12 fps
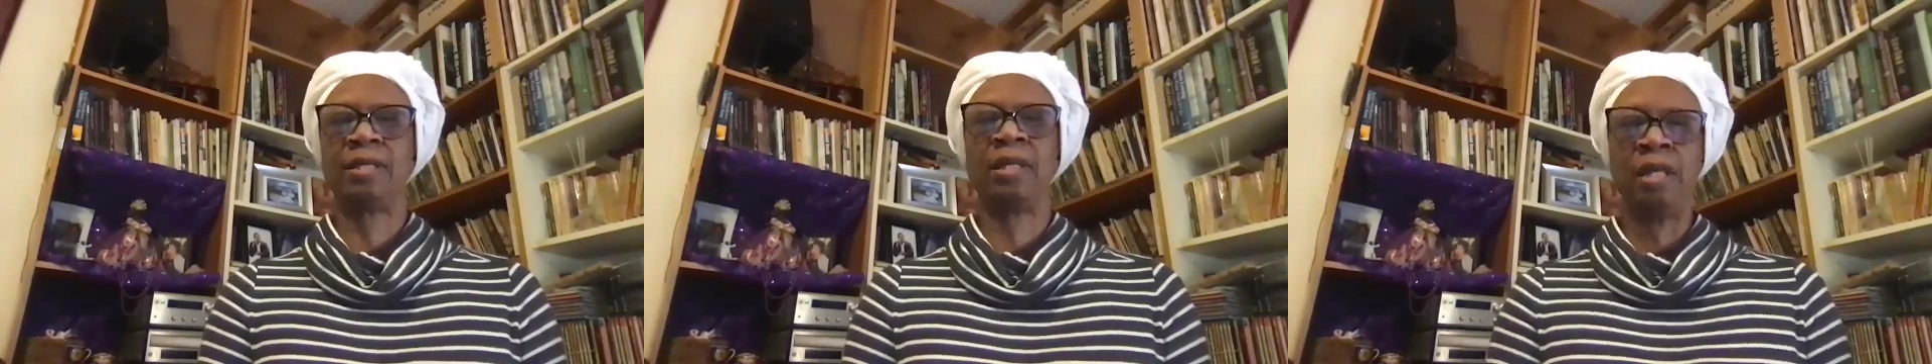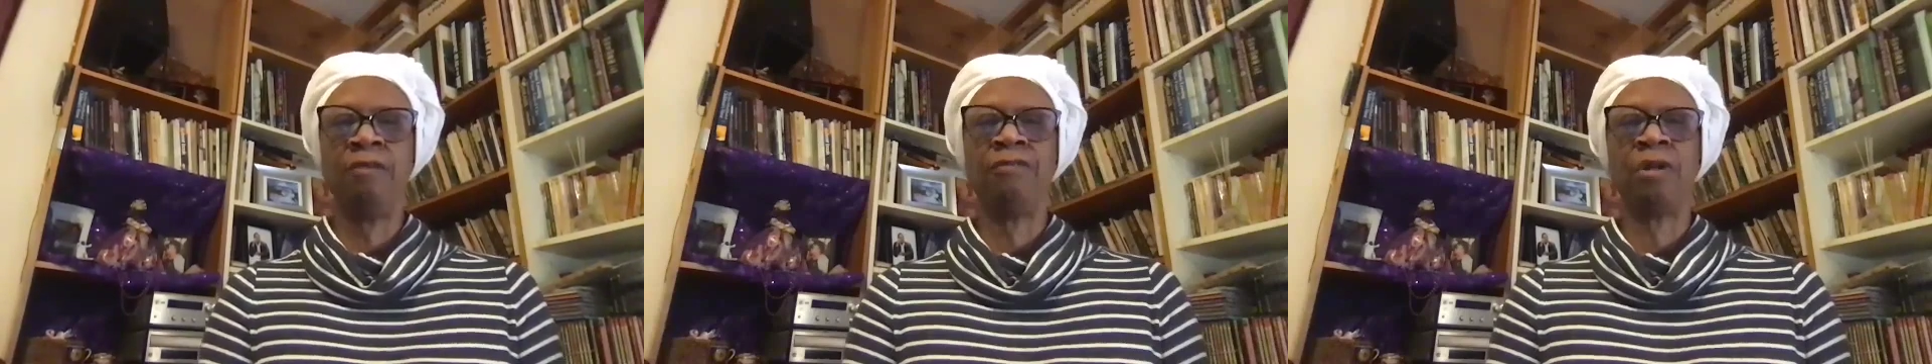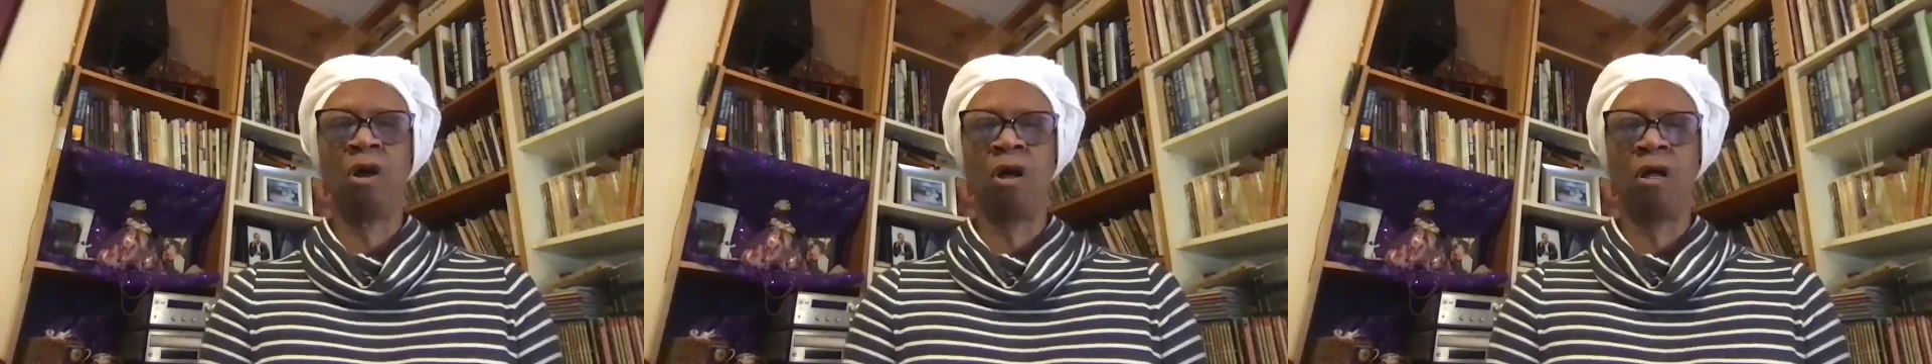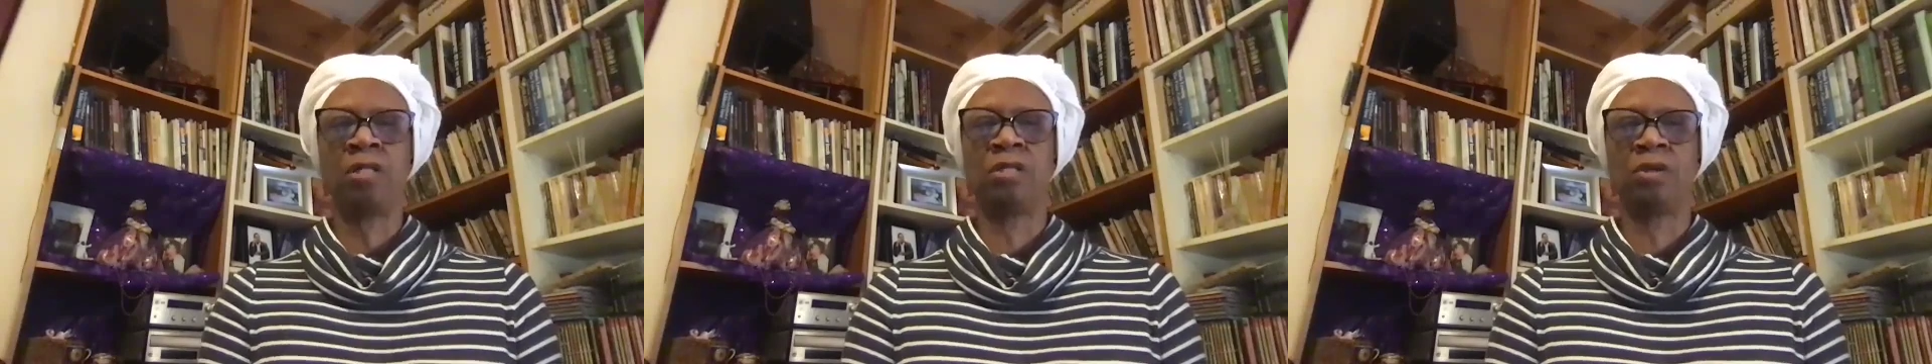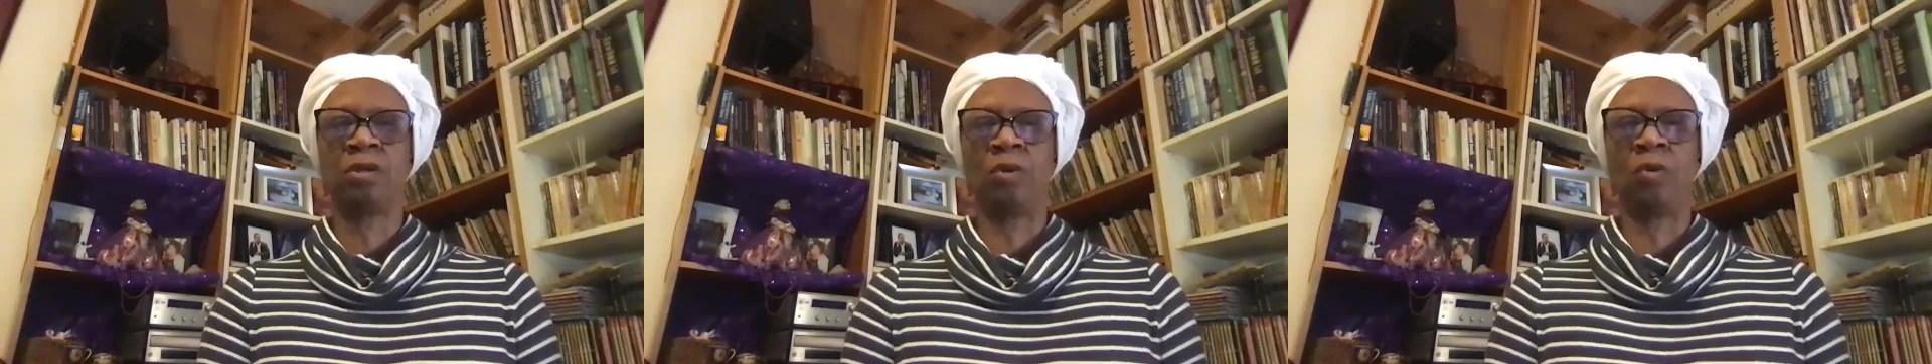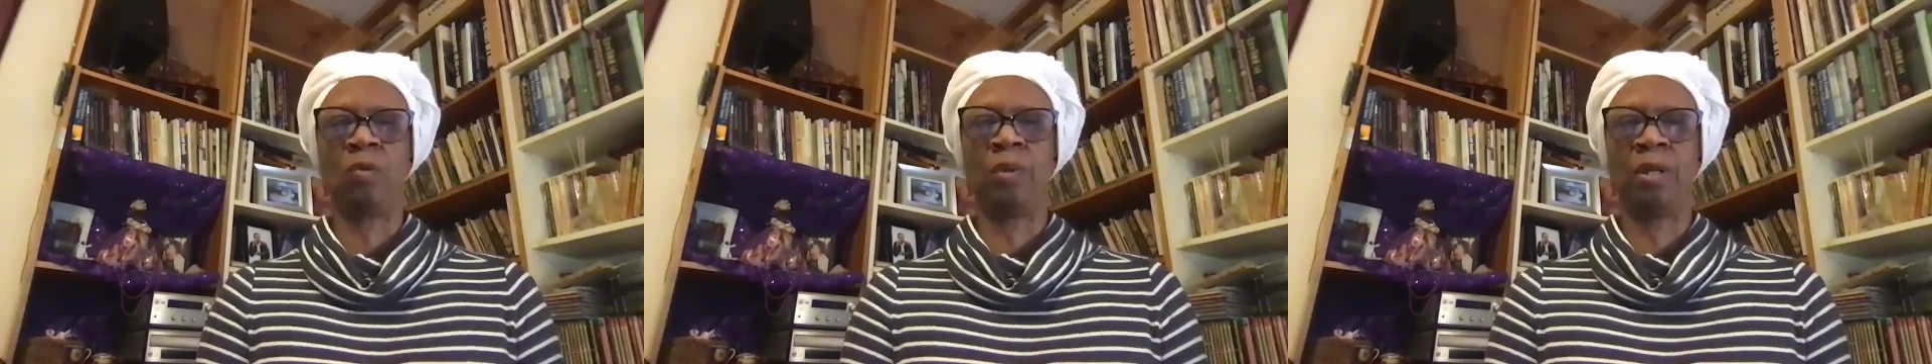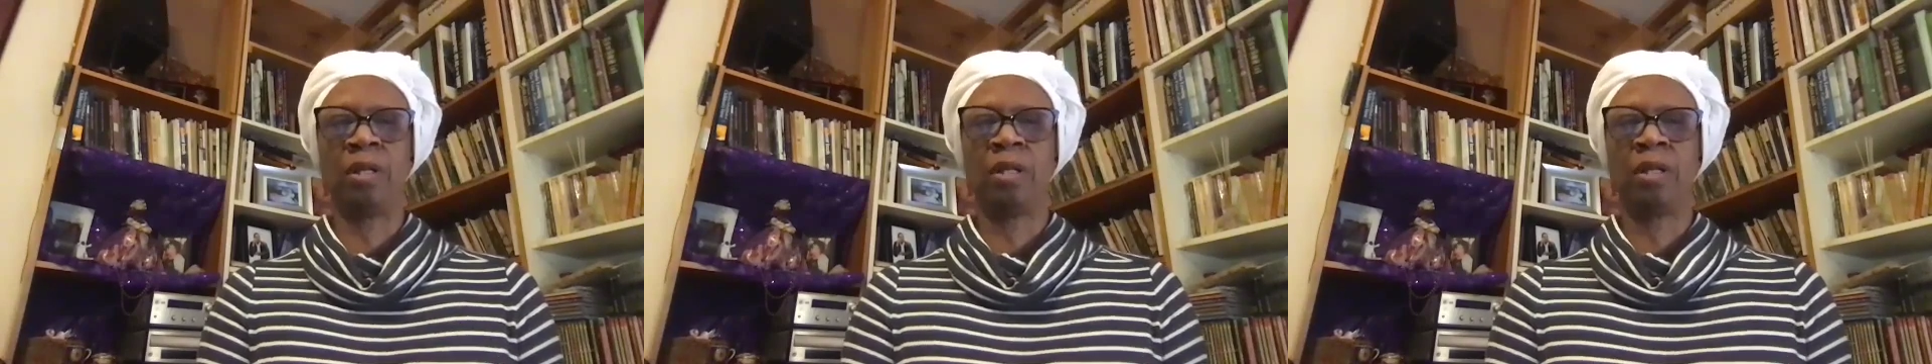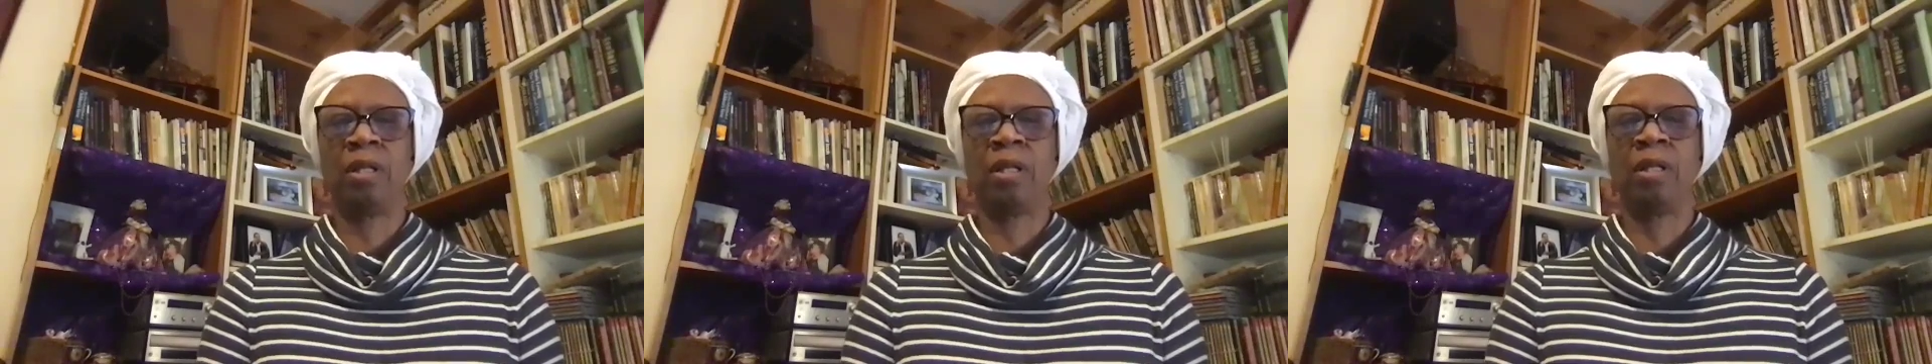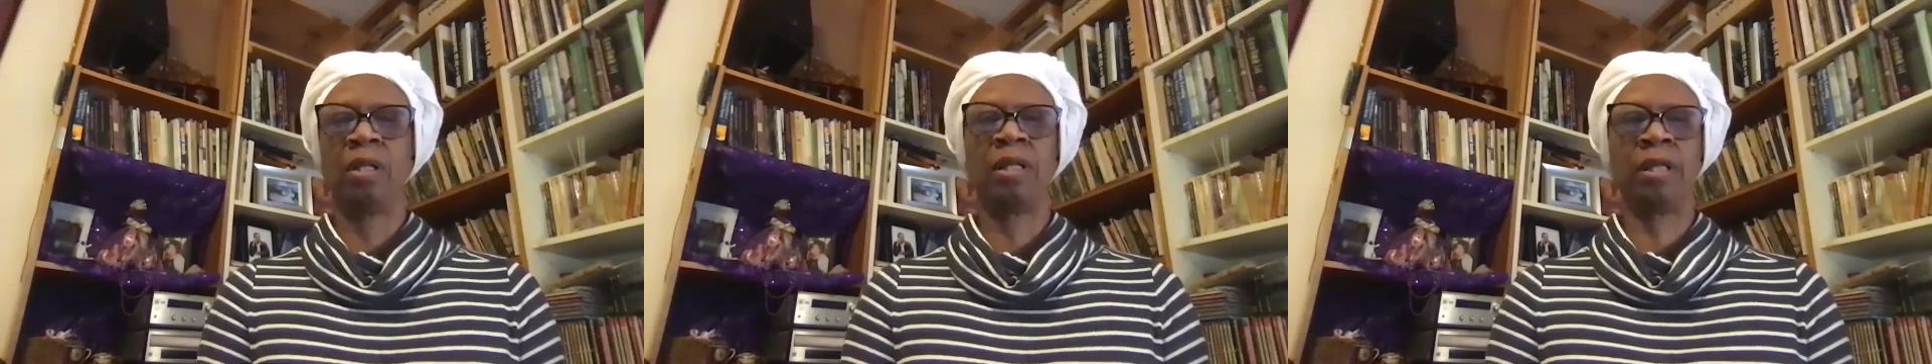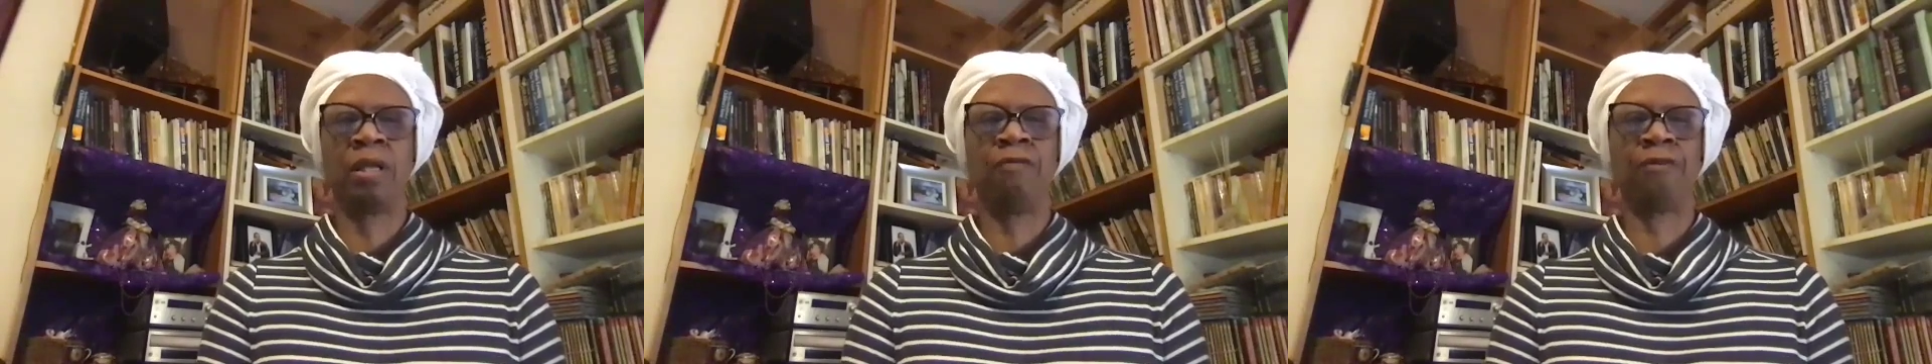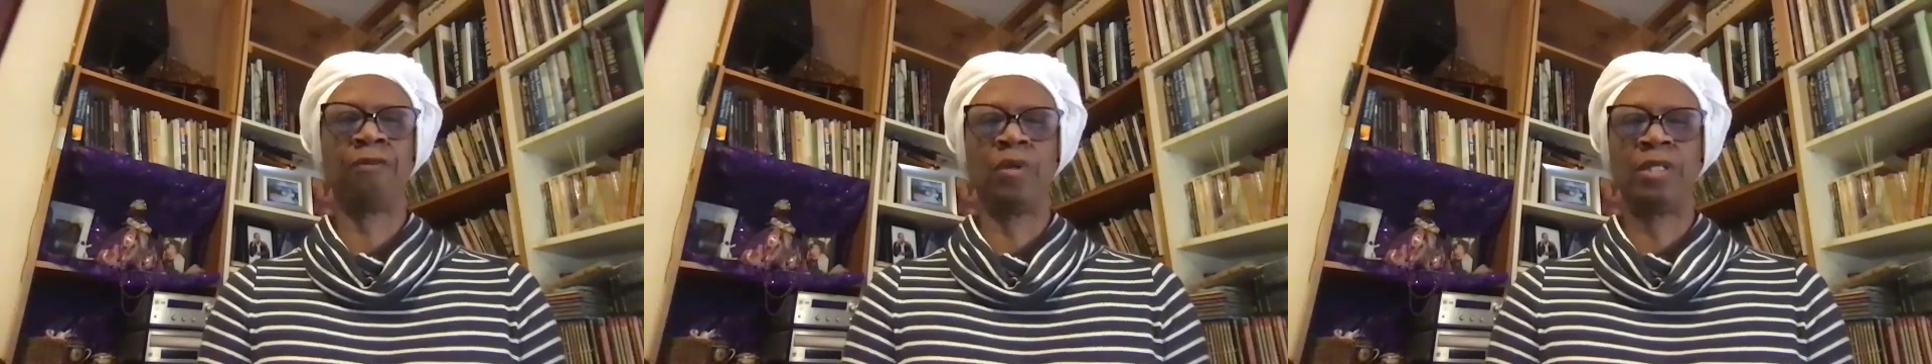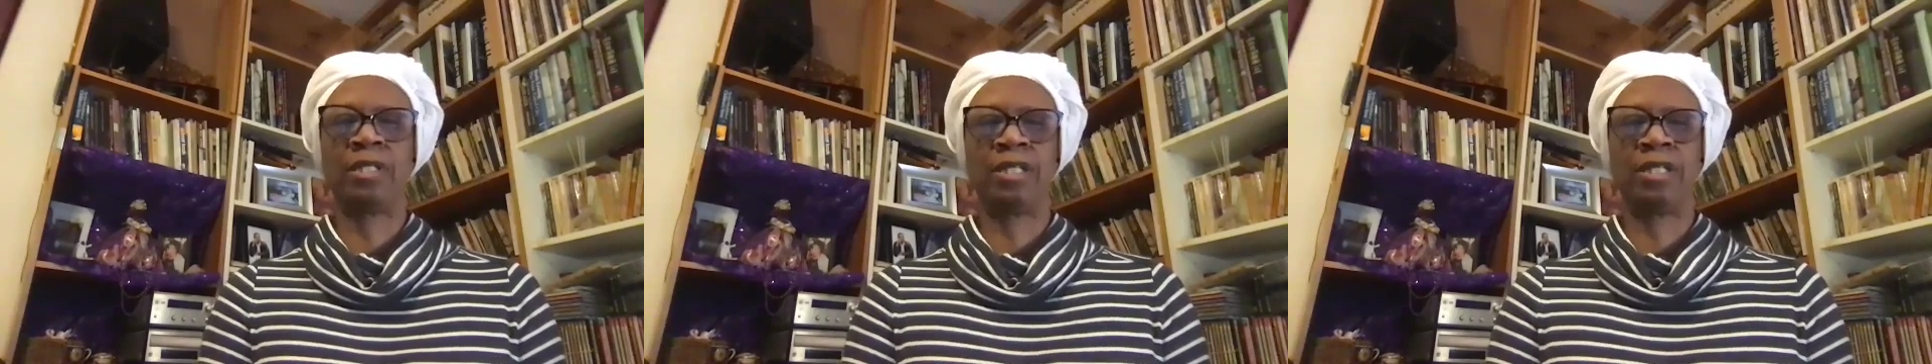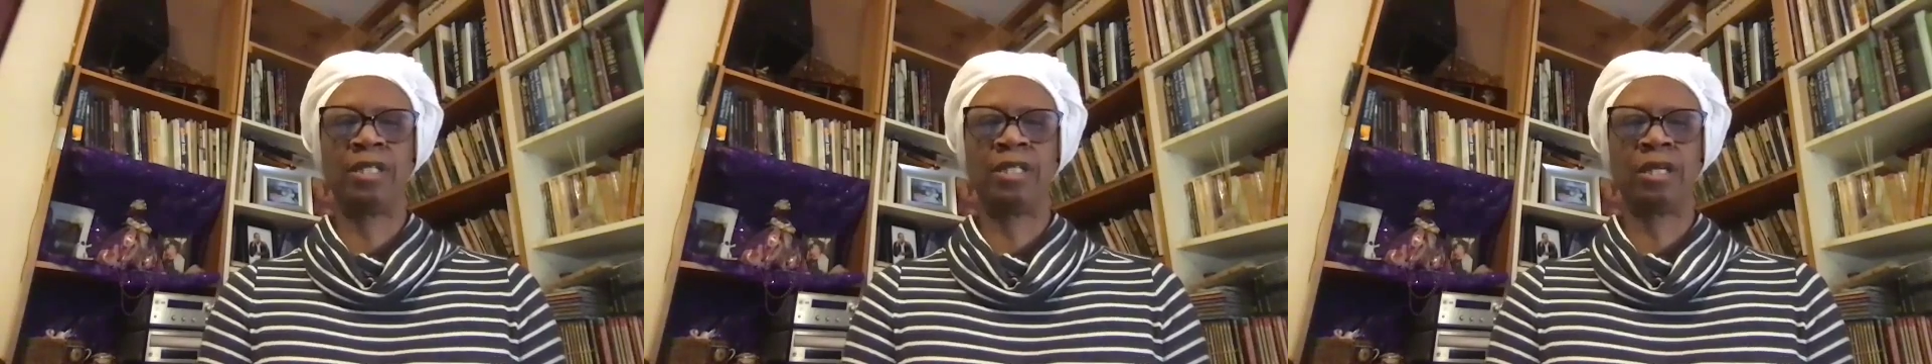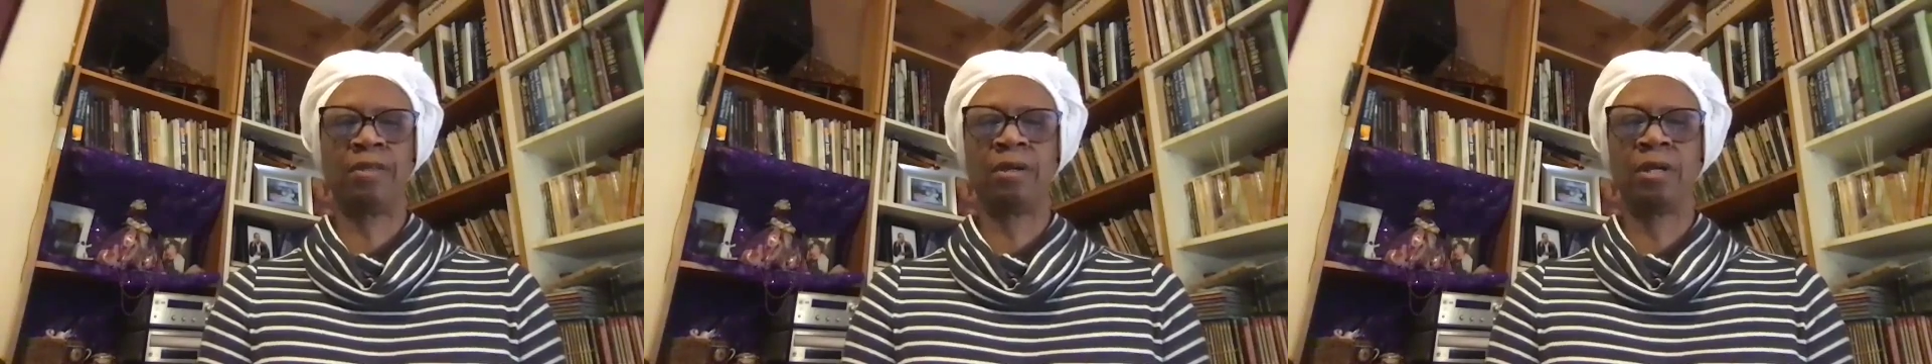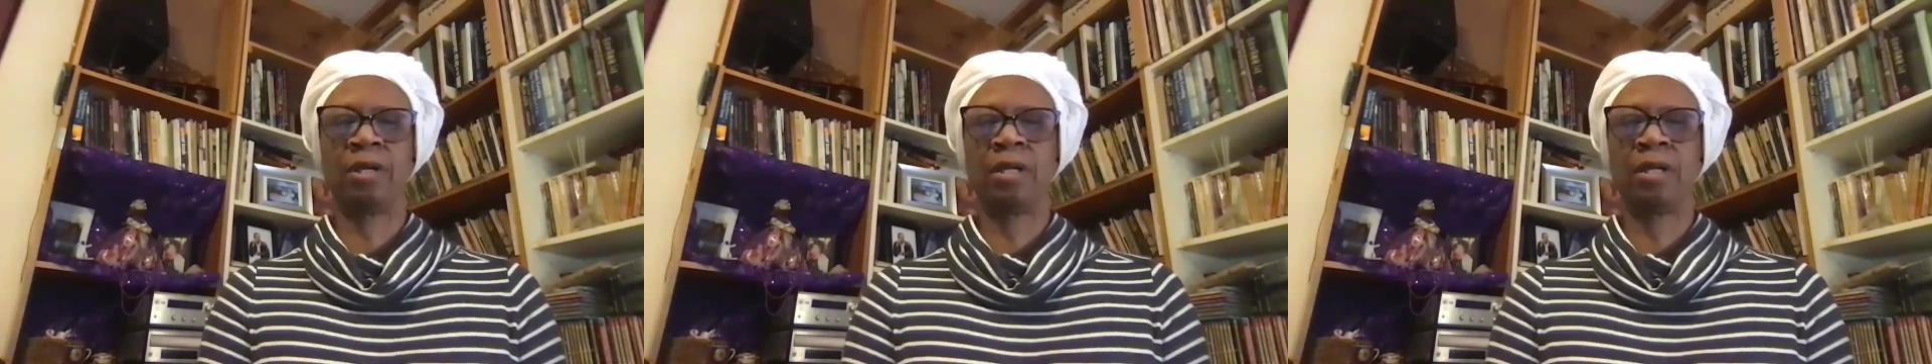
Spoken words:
even on Zoom, influence each other